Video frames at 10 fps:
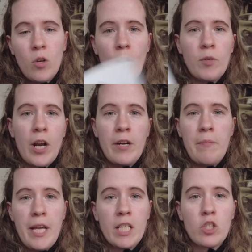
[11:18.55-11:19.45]
So I'm trying to
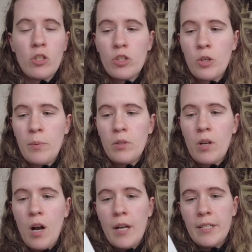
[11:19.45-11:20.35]
make searchable
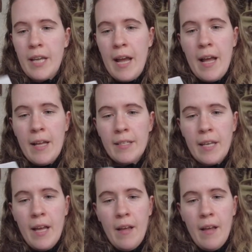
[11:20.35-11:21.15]
content